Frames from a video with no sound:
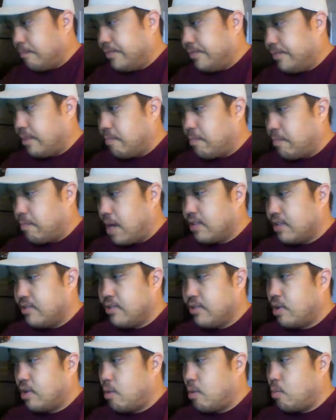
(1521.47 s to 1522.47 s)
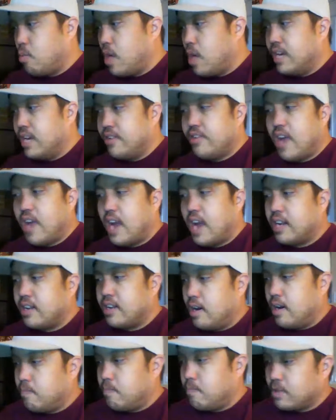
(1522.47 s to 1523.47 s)
prices are way jacked up.
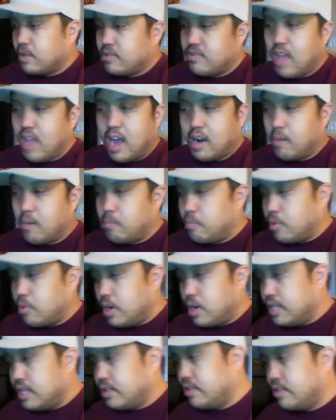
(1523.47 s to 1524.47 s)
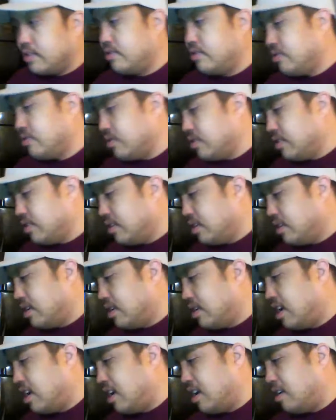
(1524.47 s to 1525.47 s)
It's out of print.
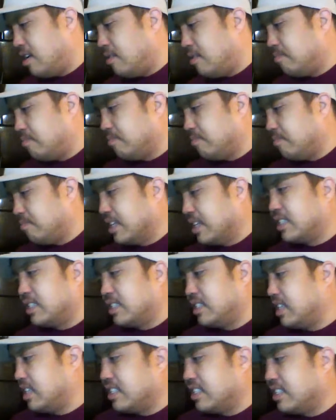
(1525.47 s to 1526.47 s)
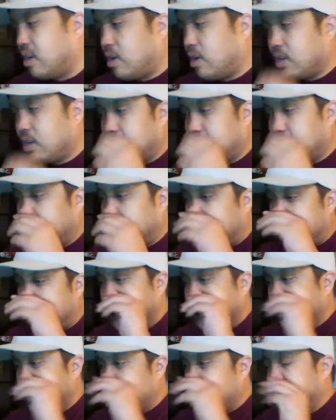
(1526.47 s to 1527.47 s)
It's hard to get.
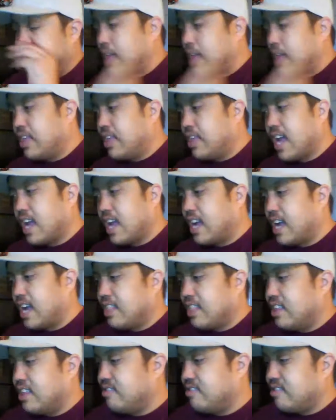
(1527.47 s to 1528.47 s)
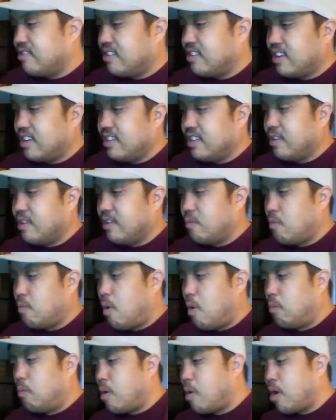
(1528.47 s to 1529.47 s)
But I think I got this in the
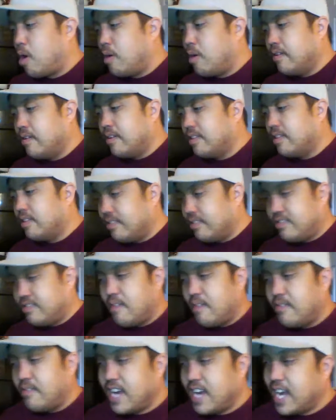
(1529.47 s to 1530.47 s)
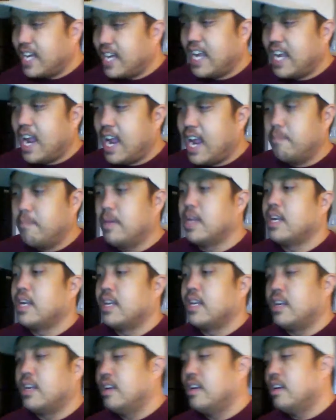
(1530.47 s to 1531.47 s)
Walmart 788 bin.
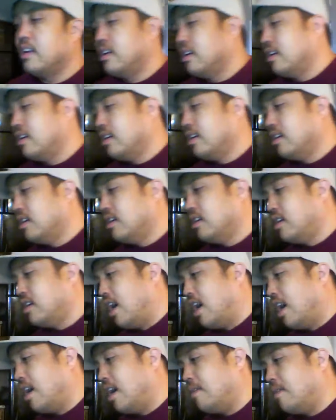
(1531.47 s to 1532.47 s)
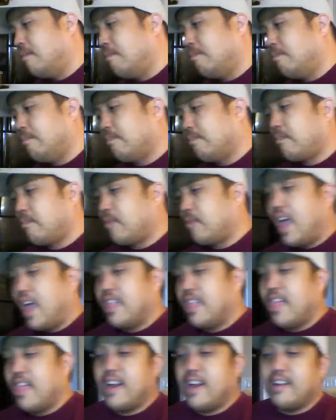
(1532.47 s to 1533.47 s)
And that
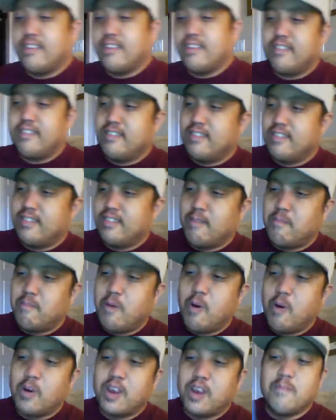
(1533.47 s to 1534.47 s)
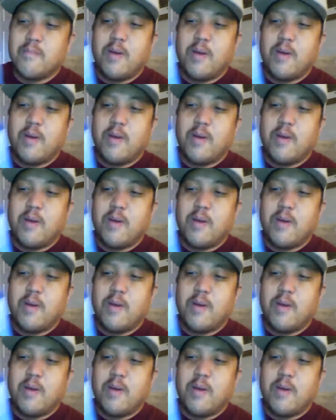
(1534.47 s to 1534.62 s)
is the Pokemon